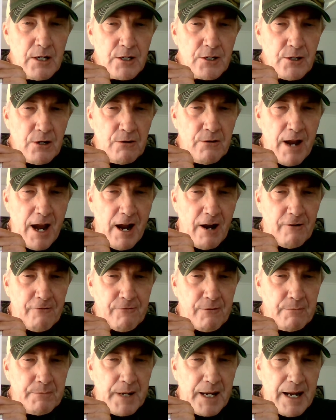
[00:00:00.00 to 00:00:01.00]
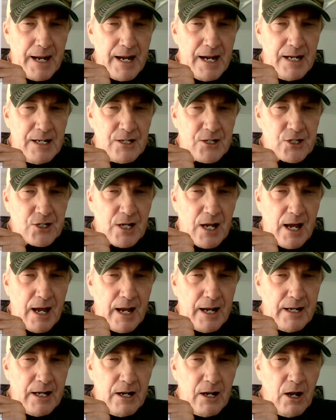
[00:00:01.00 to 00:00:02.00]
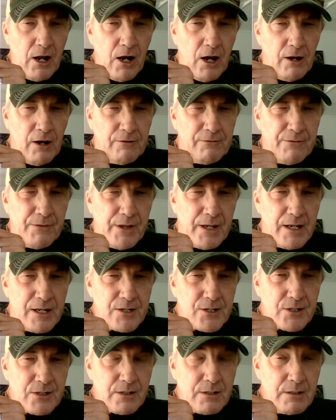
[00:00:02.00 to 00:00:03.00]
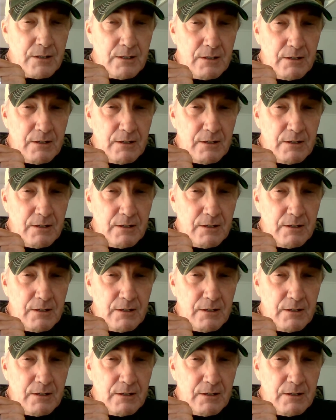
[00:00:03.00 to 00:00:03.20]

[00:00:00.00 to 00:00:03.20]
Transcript: So now from the inside of this